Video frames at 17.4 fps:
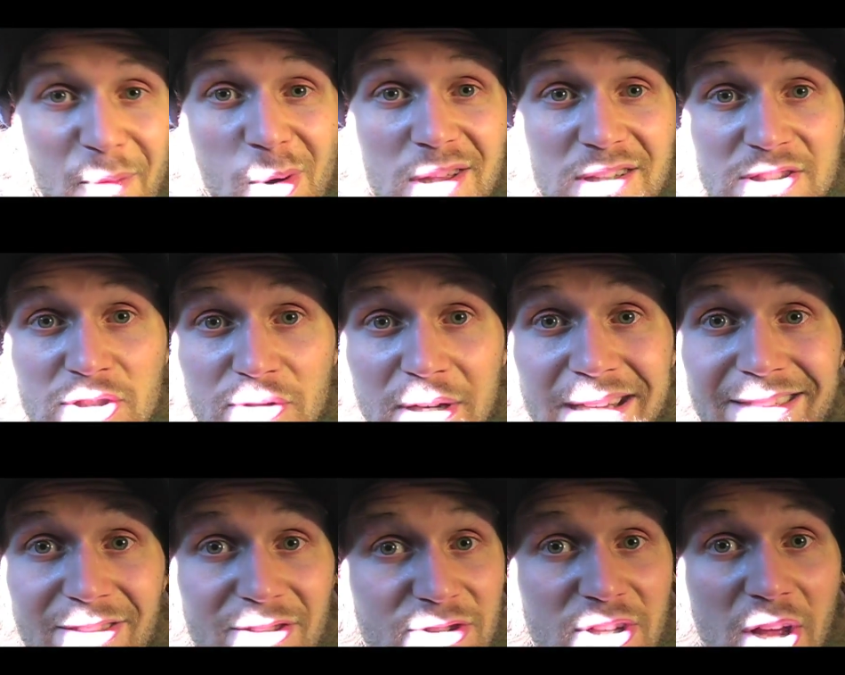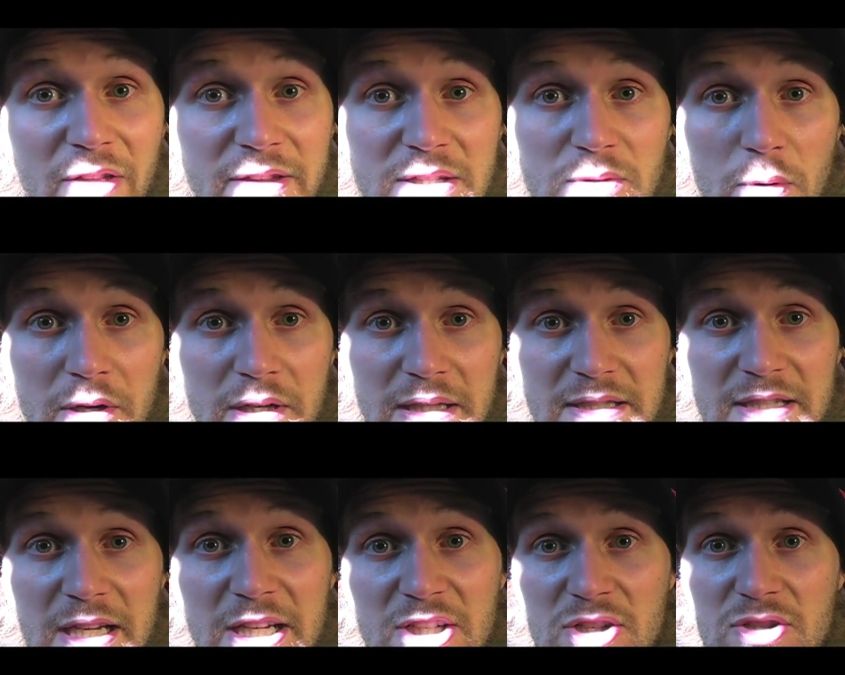while it's great that there's all these
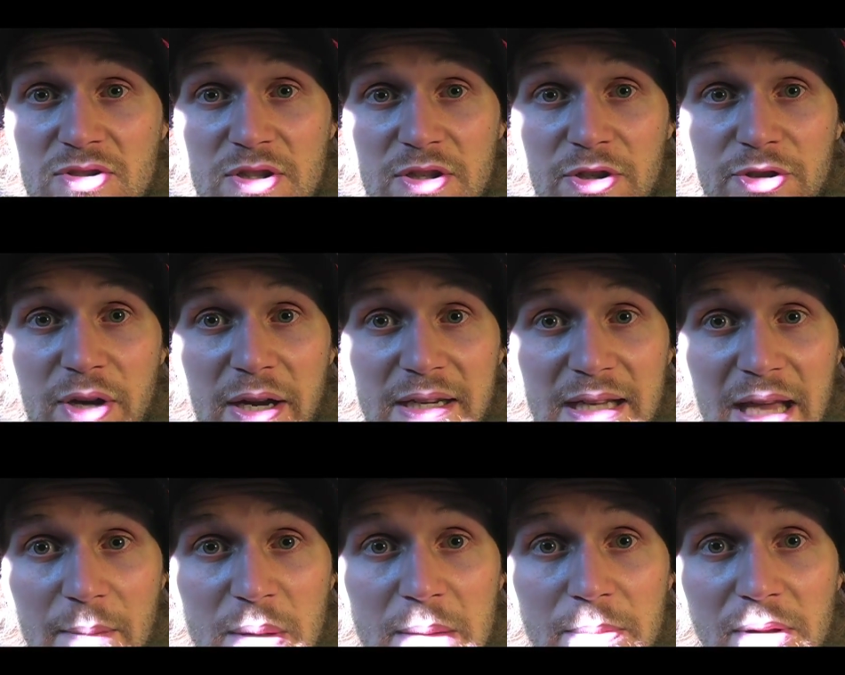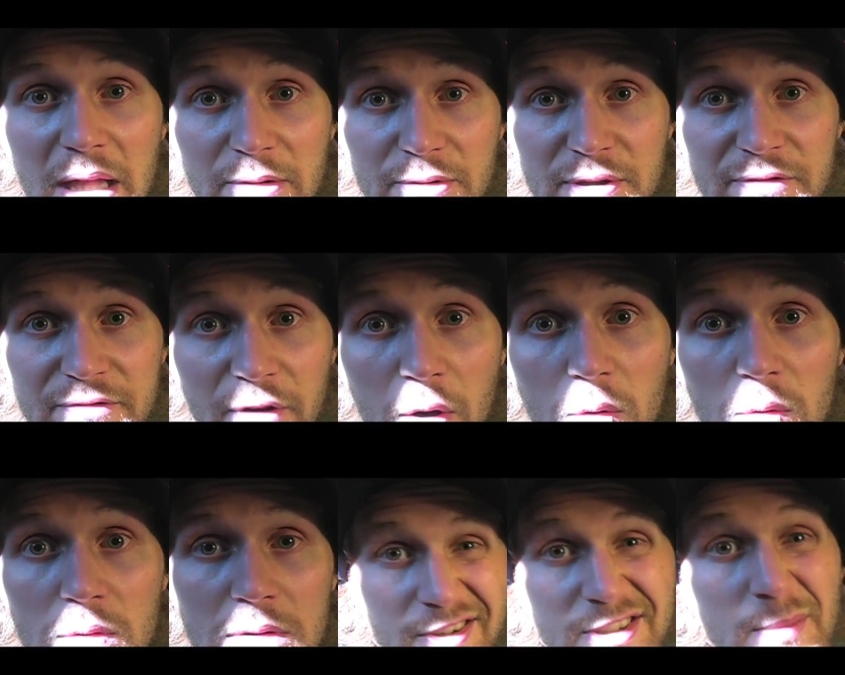organizations that are trying to get people out to
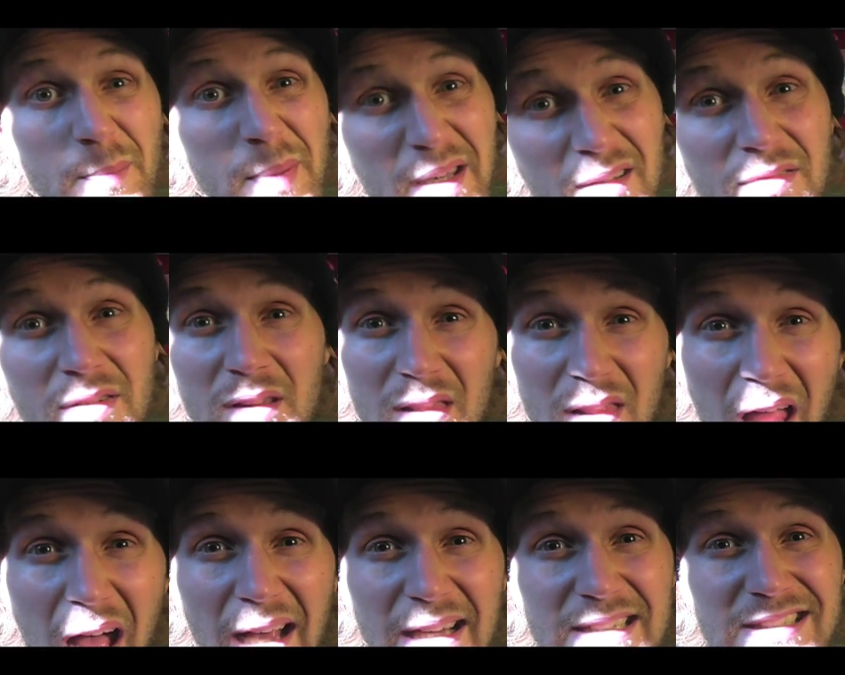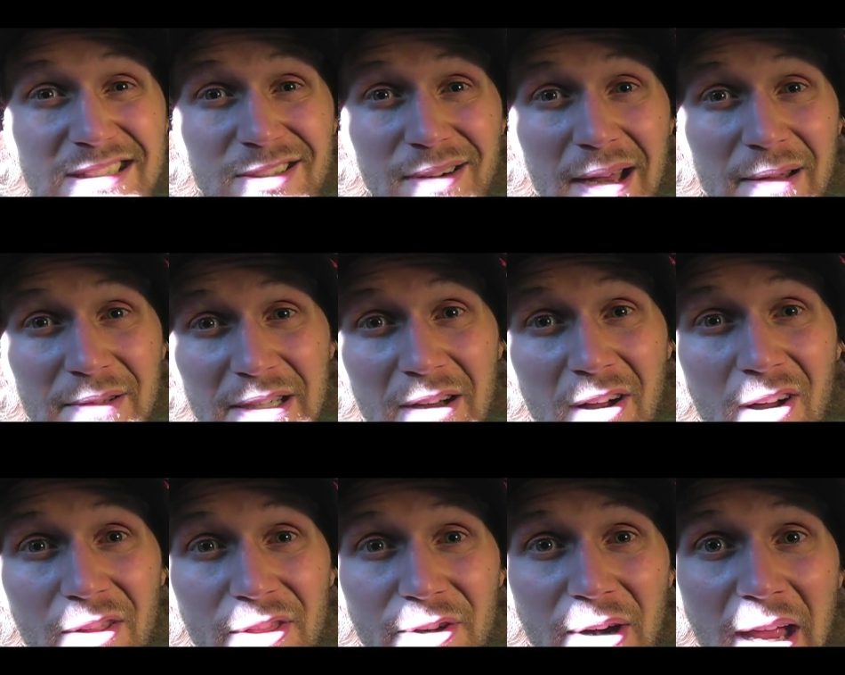vote, there's a bit of a lie surrounding
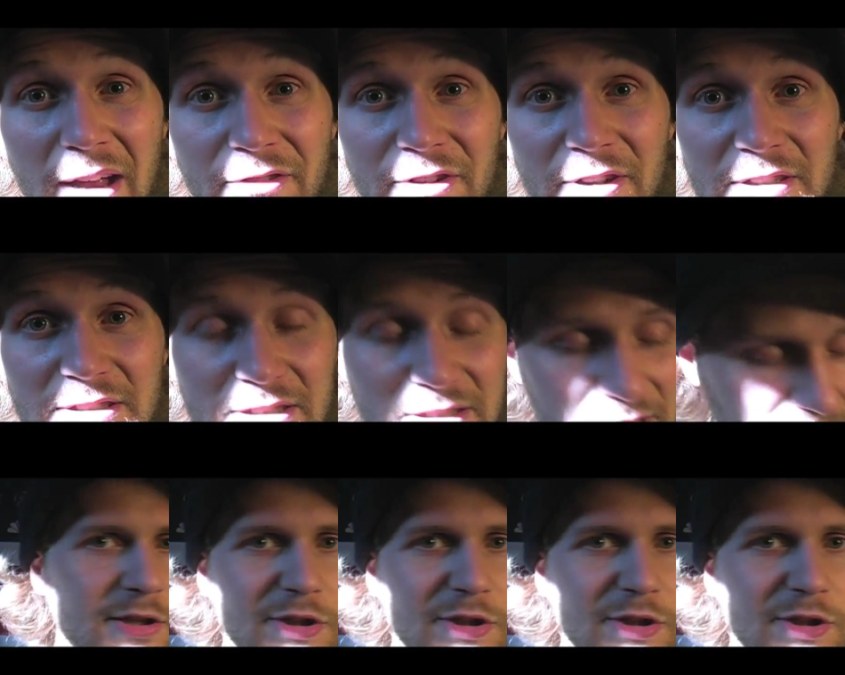all their efforts.